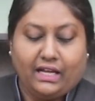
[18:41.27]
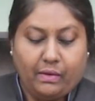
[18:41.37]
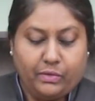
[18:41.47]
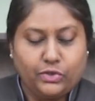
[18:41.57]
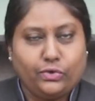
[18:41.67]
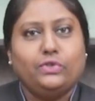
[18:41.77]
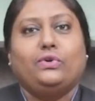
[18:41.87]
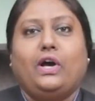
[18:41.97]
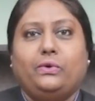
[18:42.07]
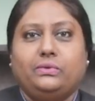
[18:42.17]
come and show
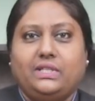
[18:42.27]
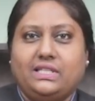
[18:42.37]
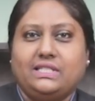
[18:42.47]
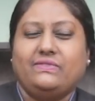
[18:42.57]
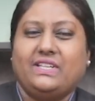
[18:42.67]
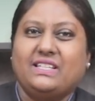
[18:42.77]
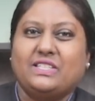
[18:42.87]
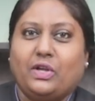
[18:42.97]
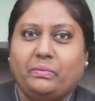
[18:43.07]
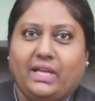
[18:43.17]
you how these
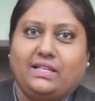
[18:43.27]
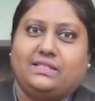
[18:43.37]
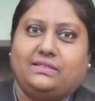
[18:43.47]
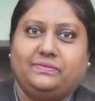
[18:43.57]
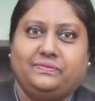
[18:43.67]
fingers got baked.